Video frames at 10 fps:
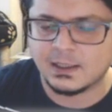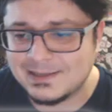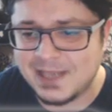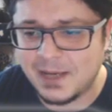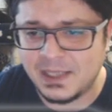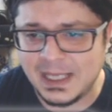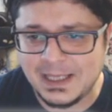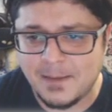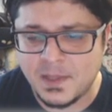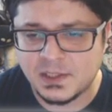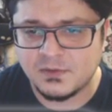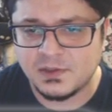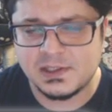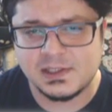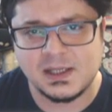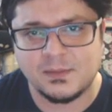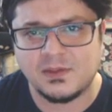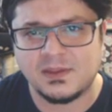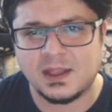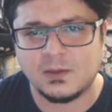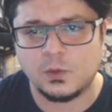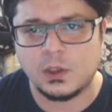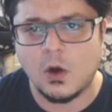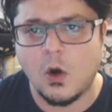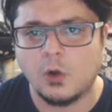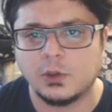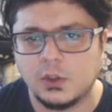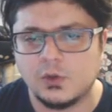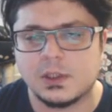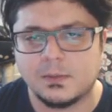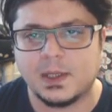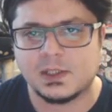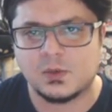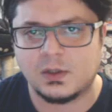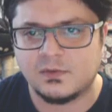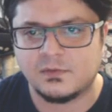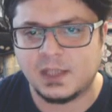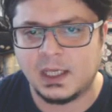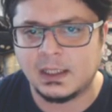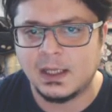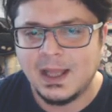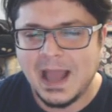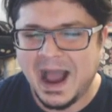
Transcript: The containment area middle, this is something that we all used in PES 2015.